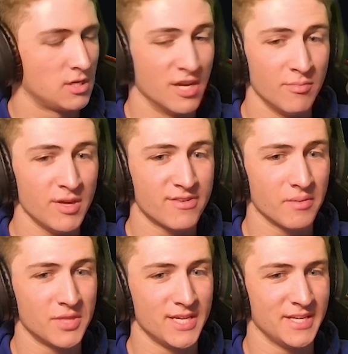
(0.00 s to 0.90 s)
Give me
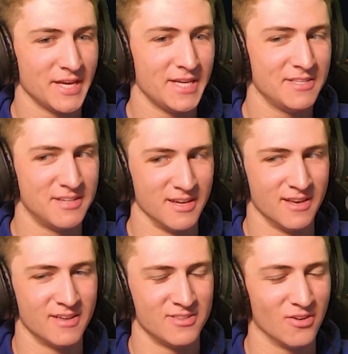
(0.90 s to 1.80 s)
something easy.
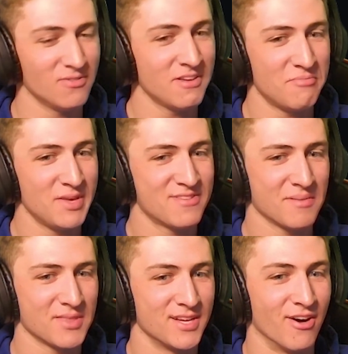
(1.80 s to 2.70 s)
Don't give me
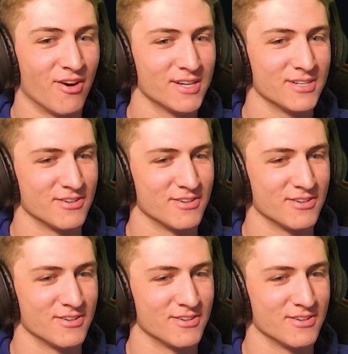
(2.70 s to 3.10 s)
something hard or